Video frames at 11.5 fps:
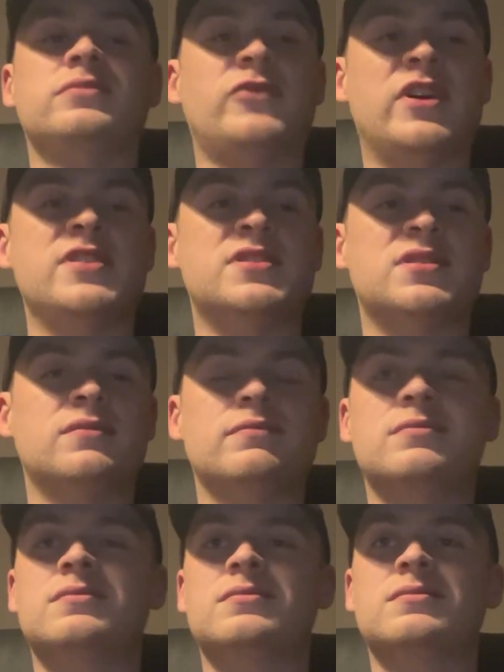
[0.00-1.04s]
Right.
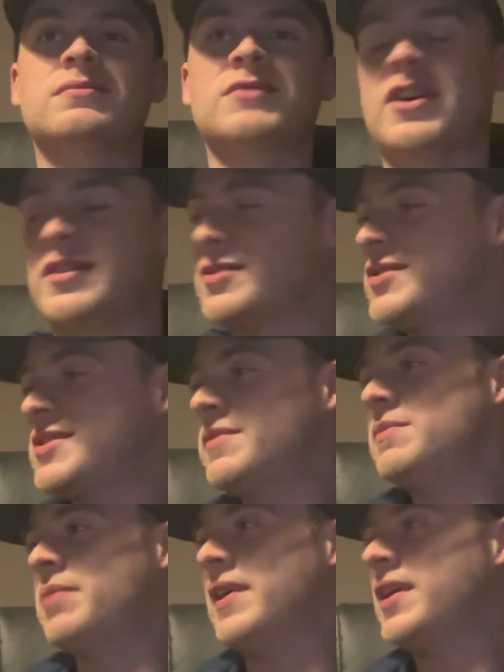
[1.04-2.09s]
Well, it's good to
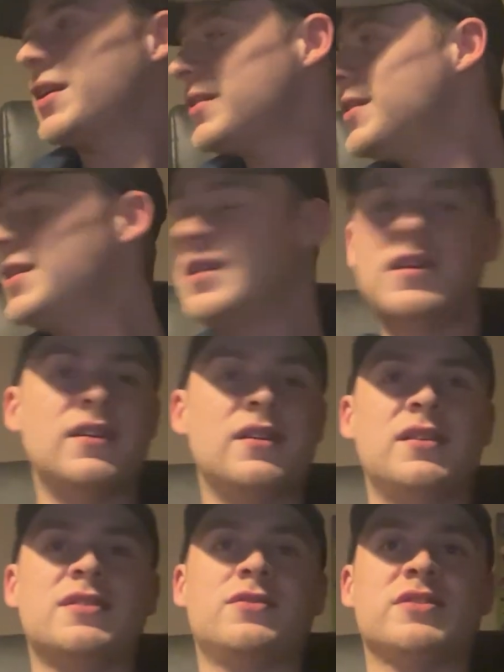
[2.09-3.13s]
be back.
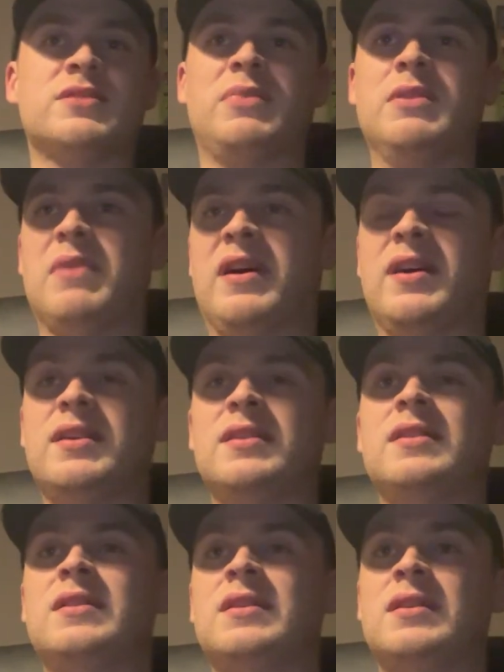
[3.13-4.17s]
It's good to be back.
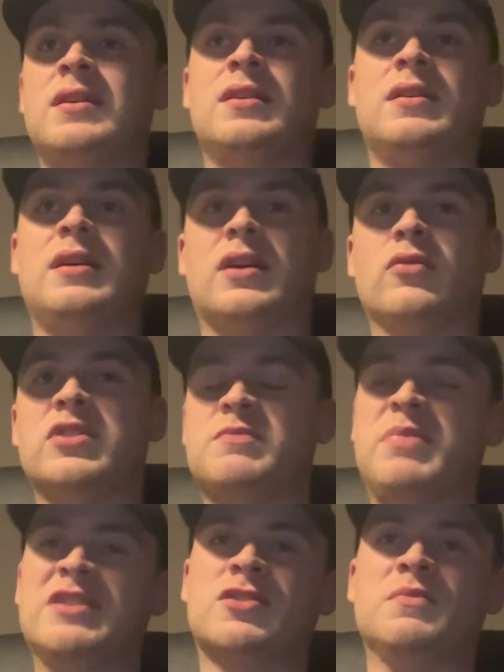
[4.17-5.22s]
I know there's
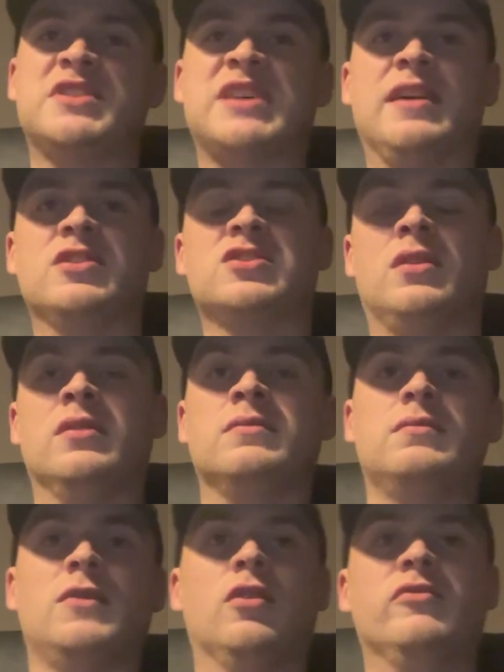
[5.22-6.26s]
been some tennis on
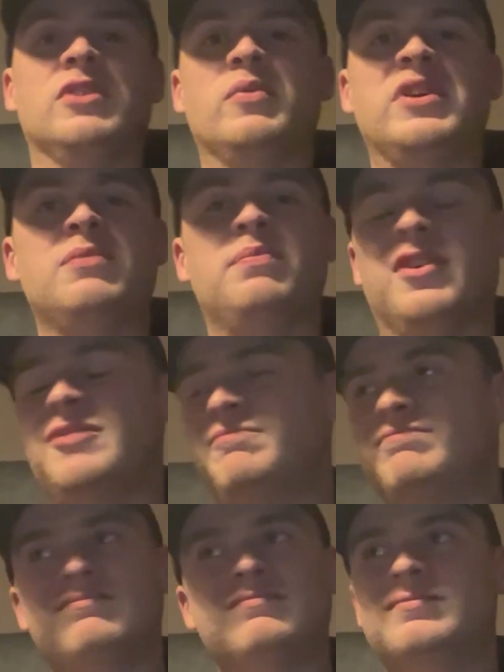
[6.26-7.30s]
over the week, but
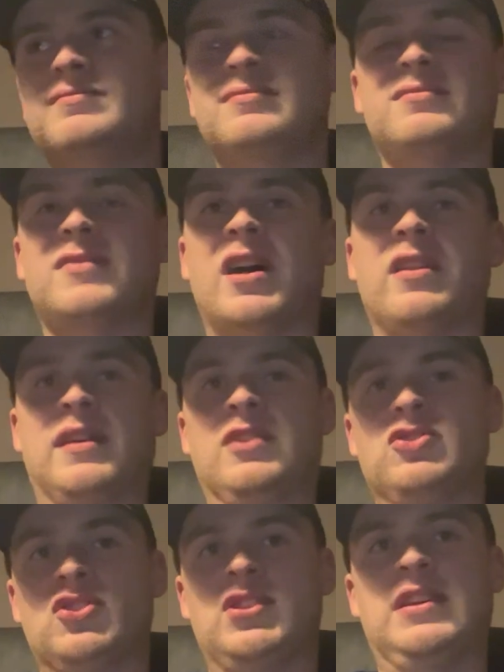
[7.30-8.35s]
I think I
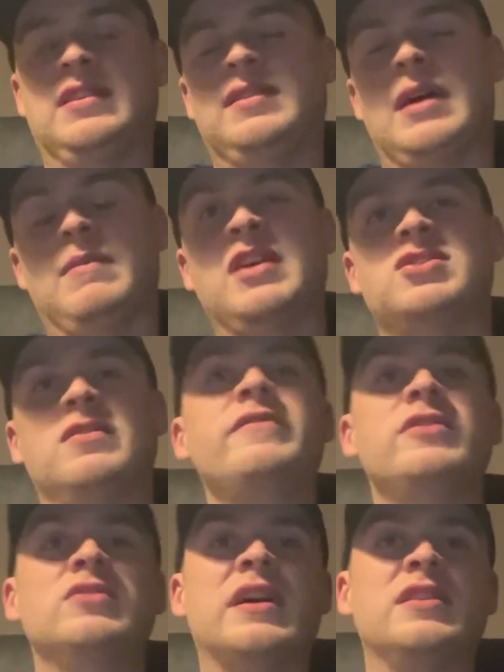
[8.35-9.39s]
just needed them extra
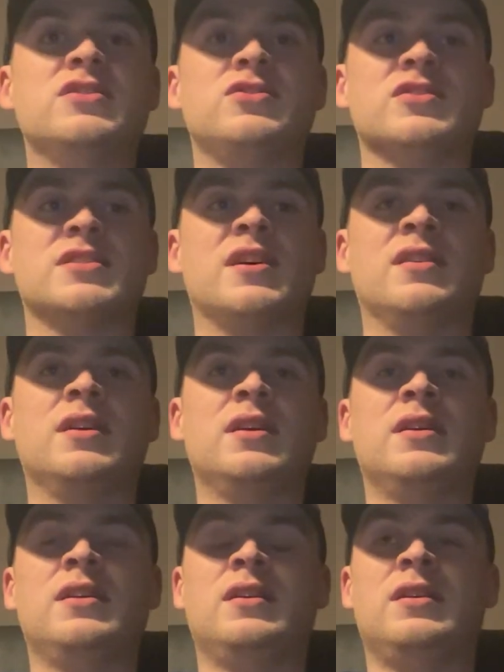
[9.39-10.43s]
few days just
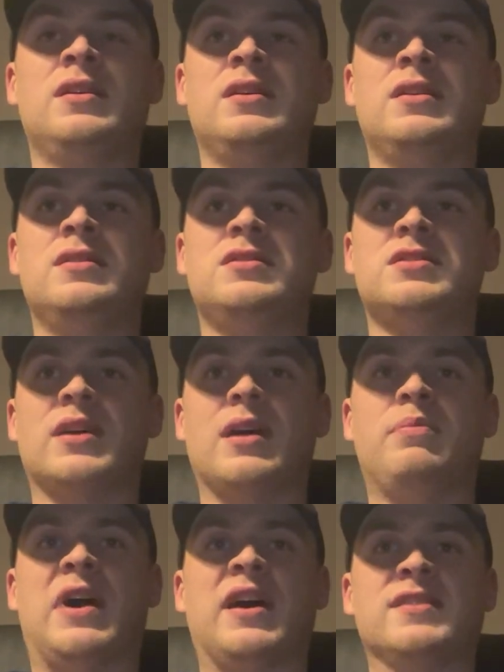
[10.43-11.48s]
to
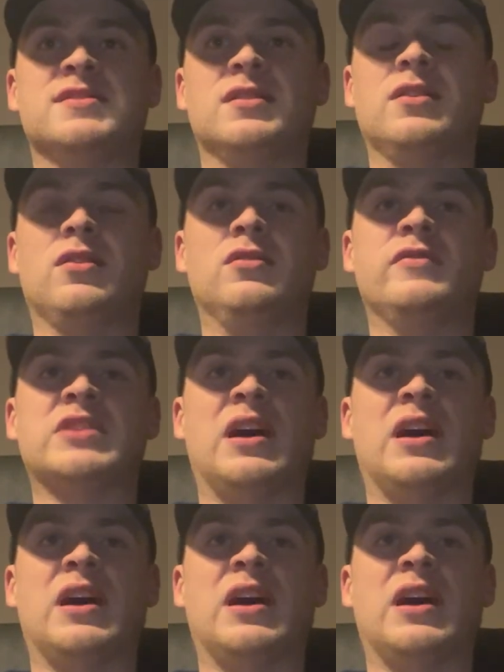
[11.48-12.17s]
get back into the groove,